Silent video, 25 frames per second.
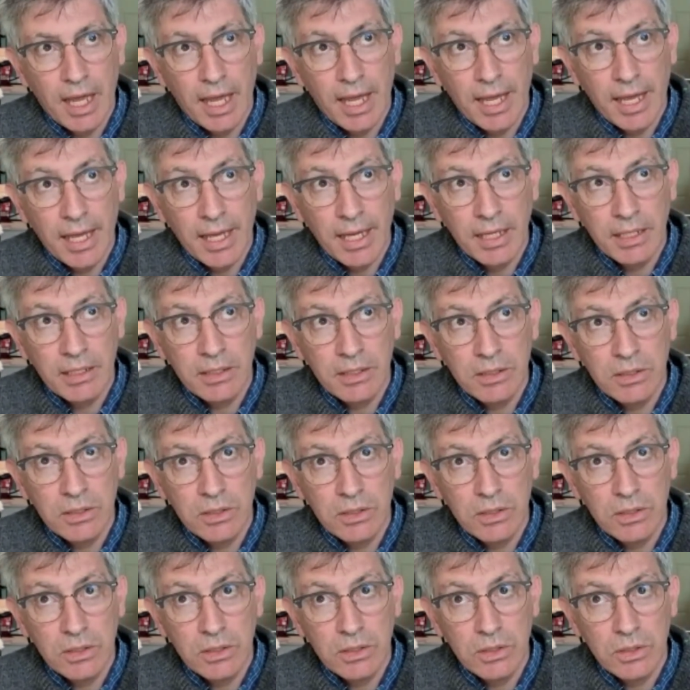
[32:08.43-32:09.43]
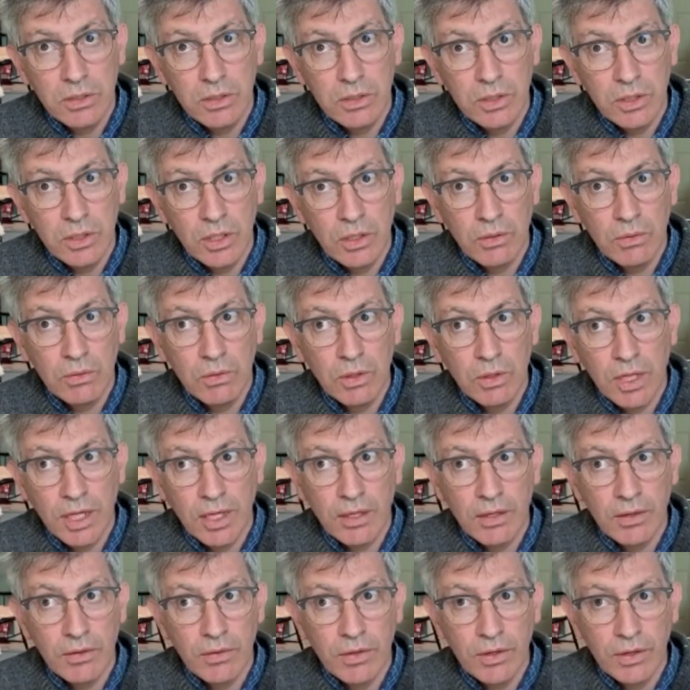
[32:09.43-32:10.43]
And,
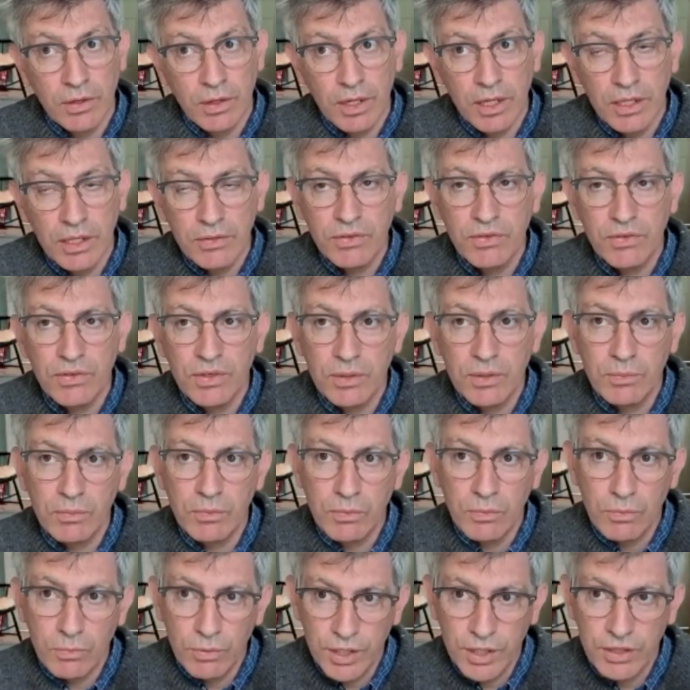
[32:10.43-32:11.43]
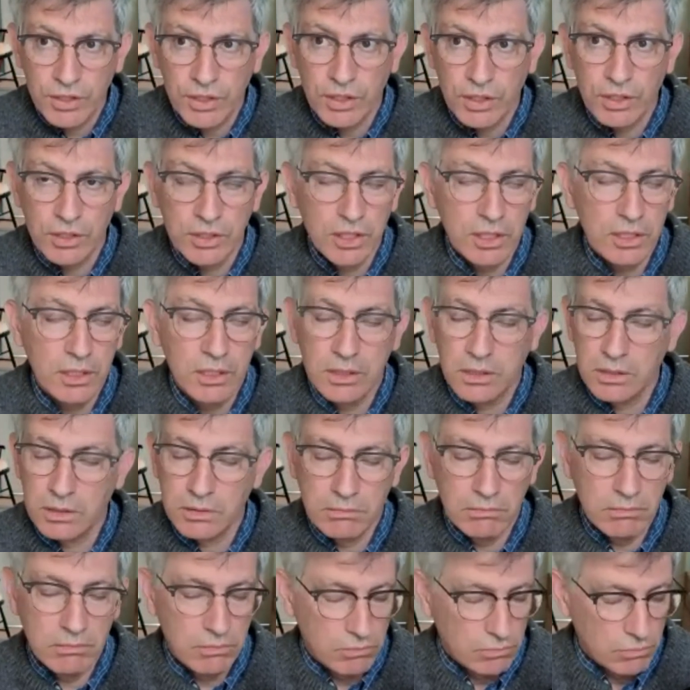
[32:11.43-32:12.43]
like there is some research, and it's
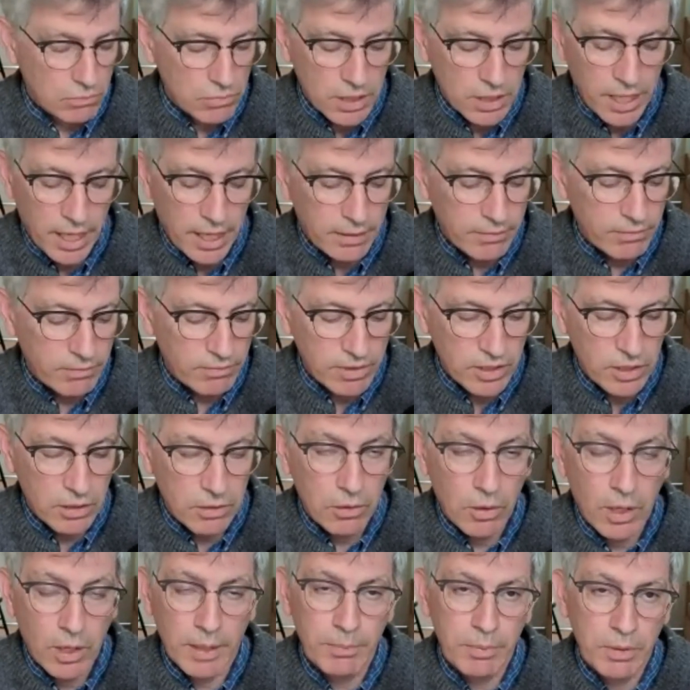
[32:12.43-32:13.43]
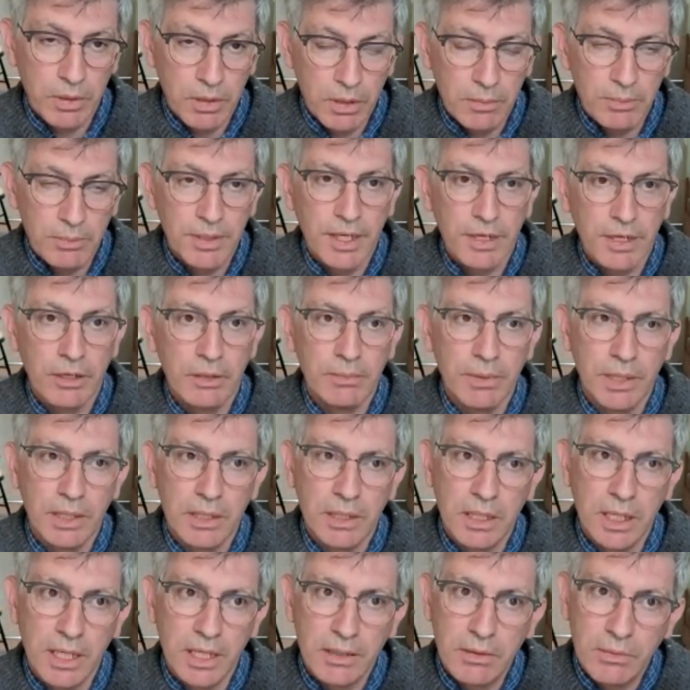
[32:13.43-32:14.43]
again, quite preliminary,
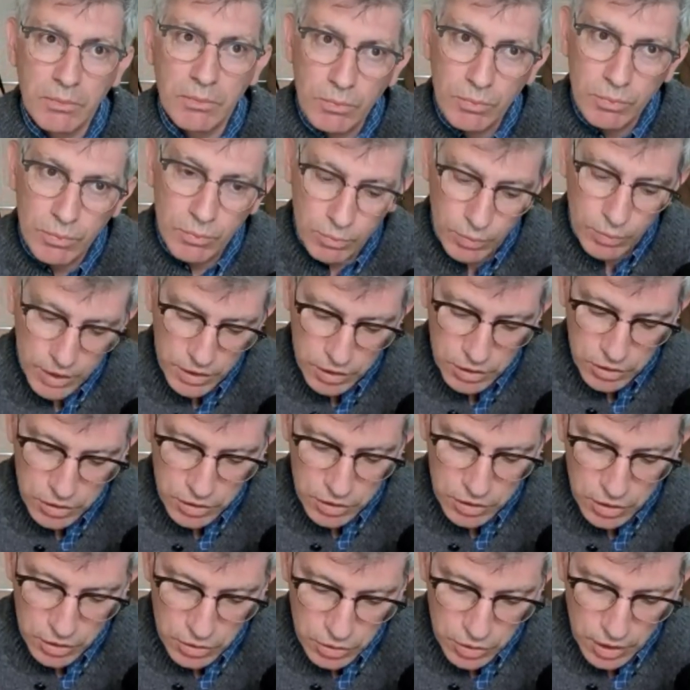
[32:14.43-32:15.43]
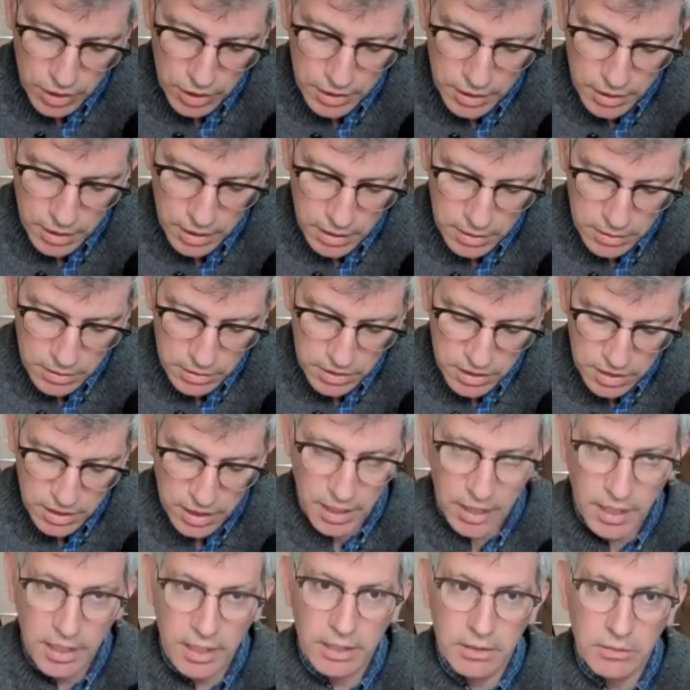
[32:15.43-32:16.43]
but like researchers are trying to
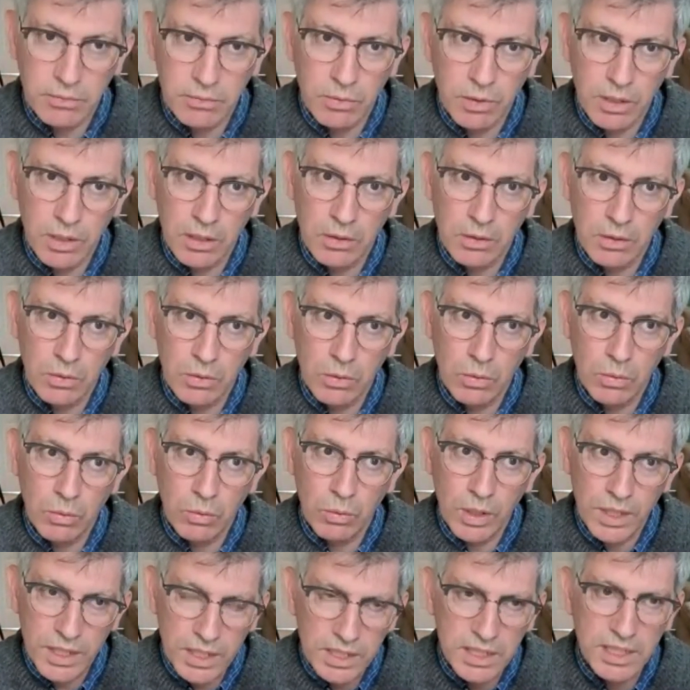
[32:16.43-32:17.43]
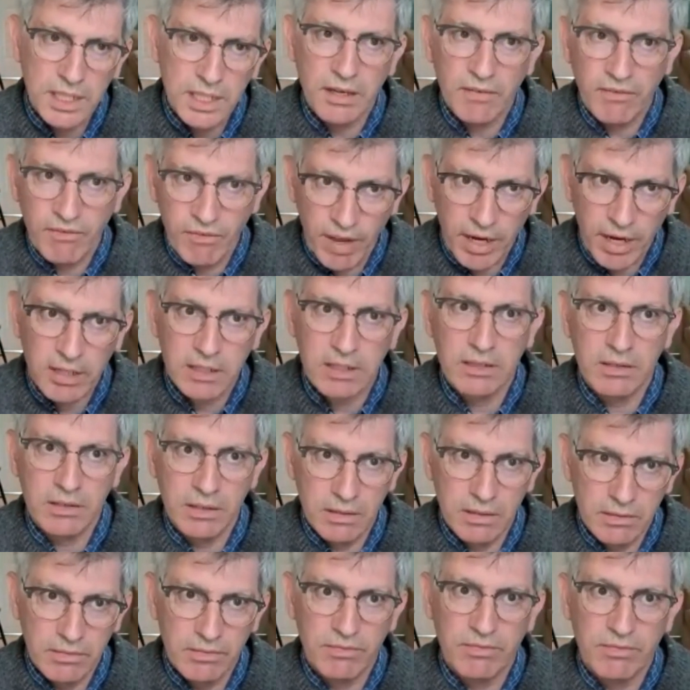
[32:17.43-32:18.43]
understand, well, what is the effect
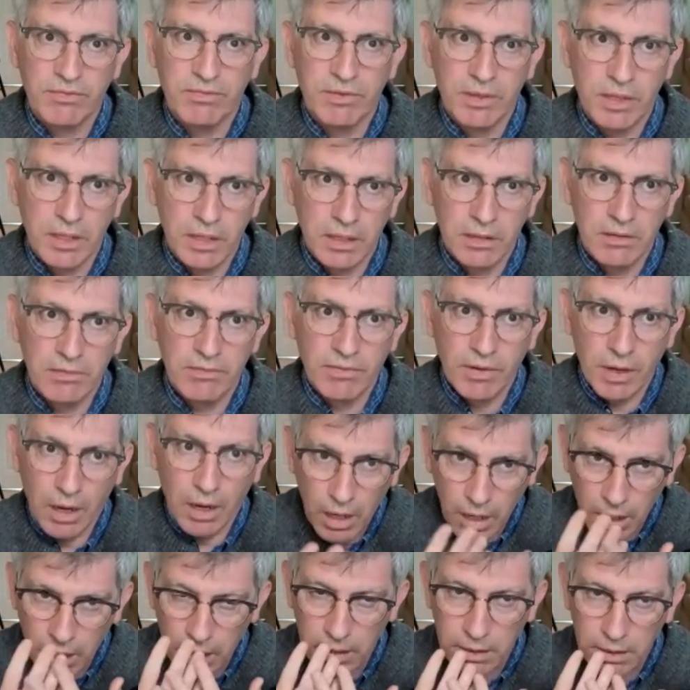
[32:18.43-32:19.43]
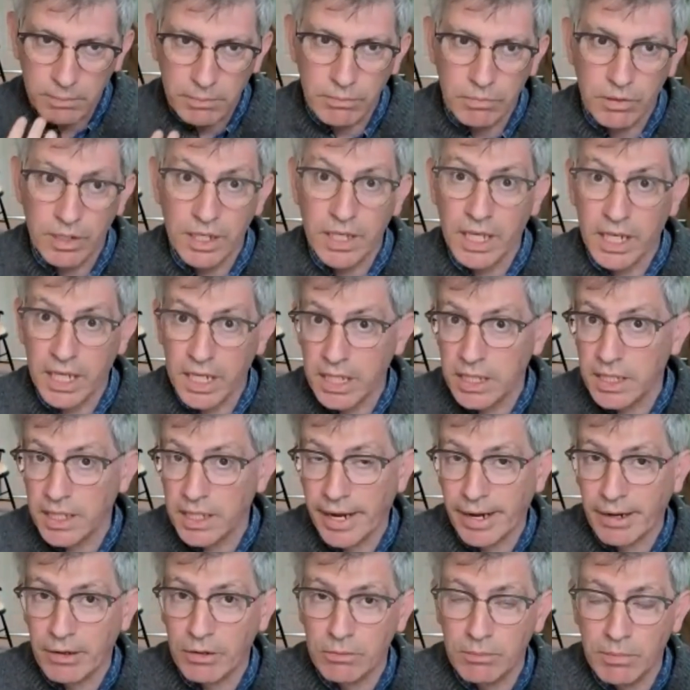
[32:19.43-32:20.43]
of our bringing in
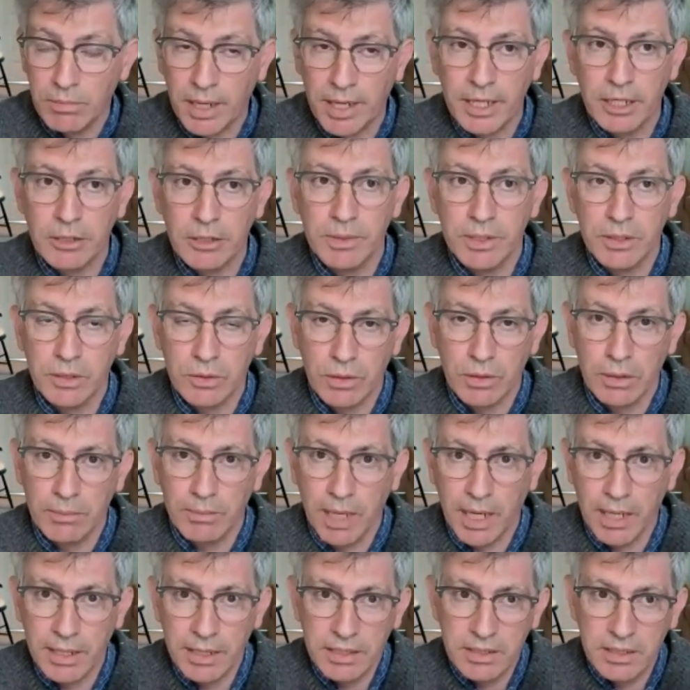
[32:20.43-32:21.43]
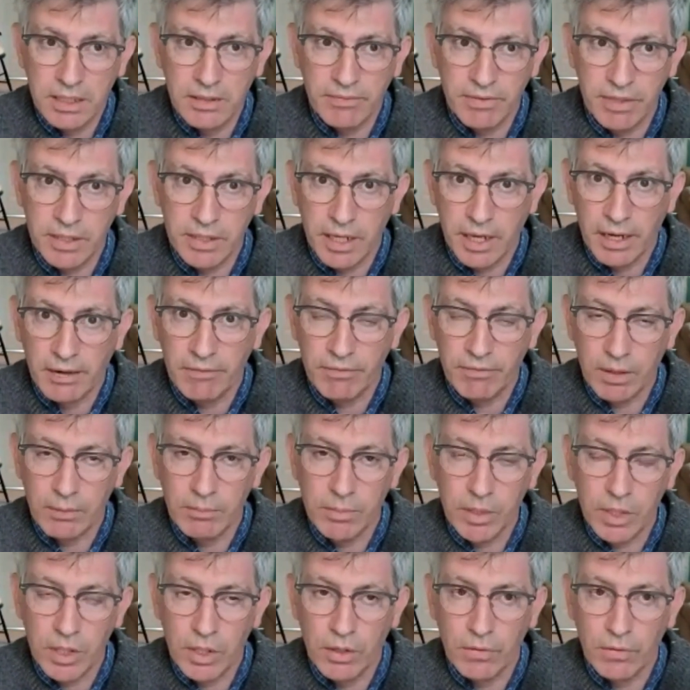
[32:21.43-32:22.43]
the aerobiome into our bodies every day
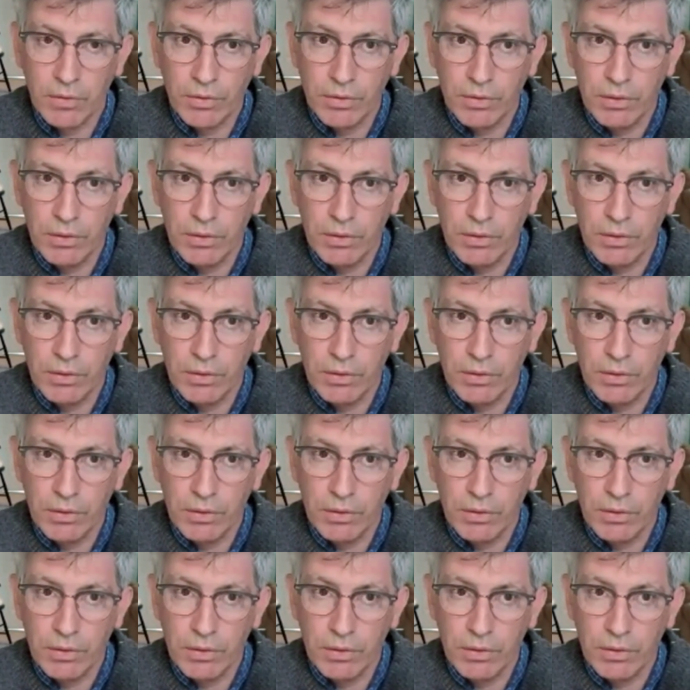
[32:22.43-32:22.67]
from birth?